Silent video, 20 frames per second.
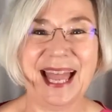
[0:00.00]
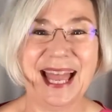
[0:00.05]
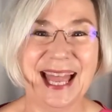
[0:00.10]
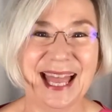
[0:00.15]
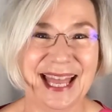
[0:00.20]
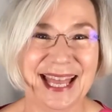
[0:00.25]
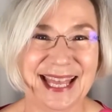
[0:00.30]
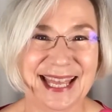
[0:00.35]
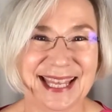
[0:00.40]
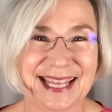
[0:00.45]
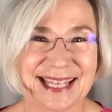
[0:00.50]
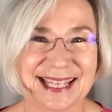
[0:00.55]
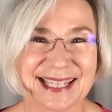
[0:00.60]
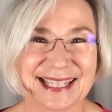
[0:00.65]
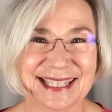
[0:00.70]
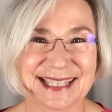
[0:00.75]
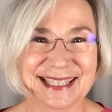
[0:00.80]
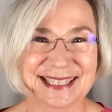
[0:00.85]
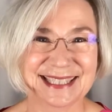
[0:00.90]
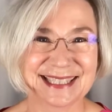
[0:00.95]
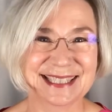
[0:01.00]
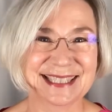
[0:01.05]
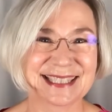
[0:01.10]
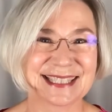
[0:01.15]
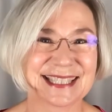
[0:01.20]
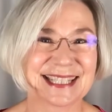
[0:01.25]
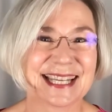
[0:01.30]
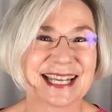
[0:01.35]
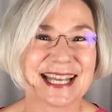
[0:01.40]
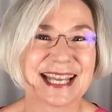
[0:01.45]
And
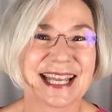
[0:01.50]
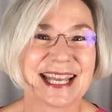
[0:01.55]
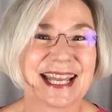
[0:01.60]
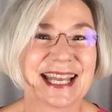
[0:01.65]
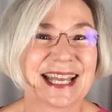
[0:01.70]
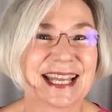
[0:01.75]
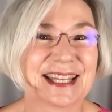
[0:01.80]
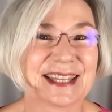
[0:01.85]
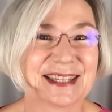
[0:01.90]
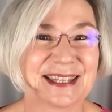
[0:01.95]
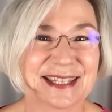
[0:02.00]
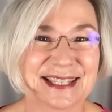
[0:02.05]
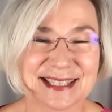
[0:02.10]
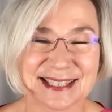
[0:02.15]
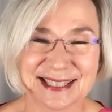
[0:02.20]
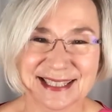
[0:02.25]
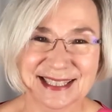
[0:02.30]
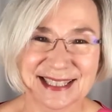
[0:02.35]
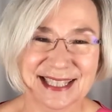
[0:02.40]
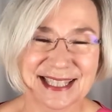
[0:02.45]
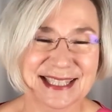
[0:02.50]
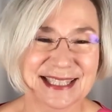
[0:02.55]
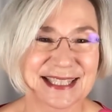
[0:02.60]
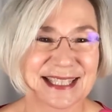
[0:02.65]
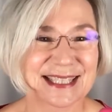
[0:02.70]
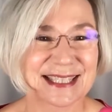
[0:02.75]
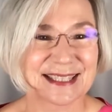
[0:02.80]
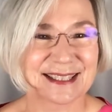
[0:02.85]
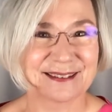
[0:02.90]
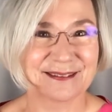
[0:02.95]
this is a
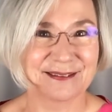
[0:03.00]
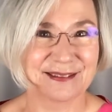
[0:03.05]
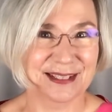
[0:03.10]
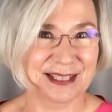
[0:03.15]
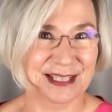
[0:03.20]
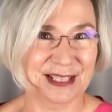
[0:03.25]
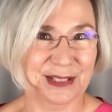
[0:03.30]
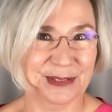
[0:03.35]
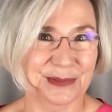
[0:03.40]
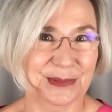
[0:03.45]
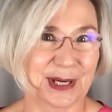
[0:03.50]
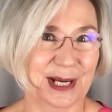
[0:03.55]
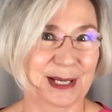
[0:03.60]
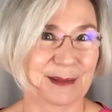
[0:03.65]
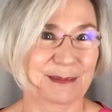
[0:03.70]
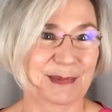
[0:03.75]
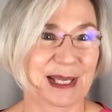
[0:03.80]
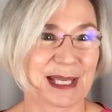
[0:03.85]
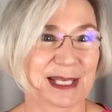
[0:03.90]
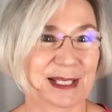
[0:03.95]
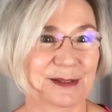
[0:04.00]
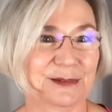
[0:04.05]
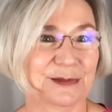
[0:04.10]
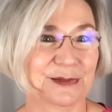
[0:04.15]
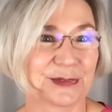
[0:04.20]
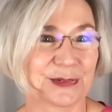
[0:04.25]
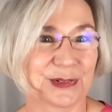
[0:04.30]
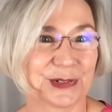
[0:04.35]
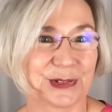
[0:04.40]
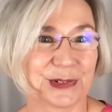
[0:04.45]
little video I made
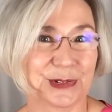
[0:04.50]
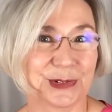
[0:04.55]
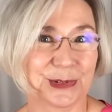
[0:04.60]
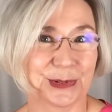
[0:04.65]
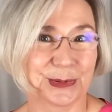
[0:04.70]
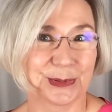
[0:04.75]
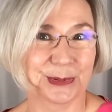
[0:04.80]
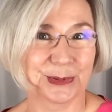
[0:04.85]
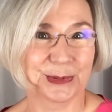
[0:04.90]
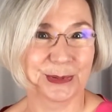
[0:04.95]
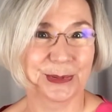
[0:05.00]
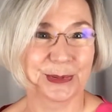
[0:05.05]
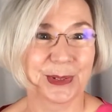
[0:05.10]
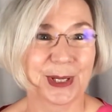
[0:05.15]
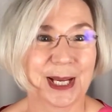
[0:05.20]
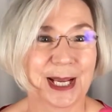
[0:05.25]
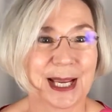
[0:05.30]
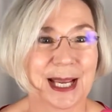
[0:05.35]
for you.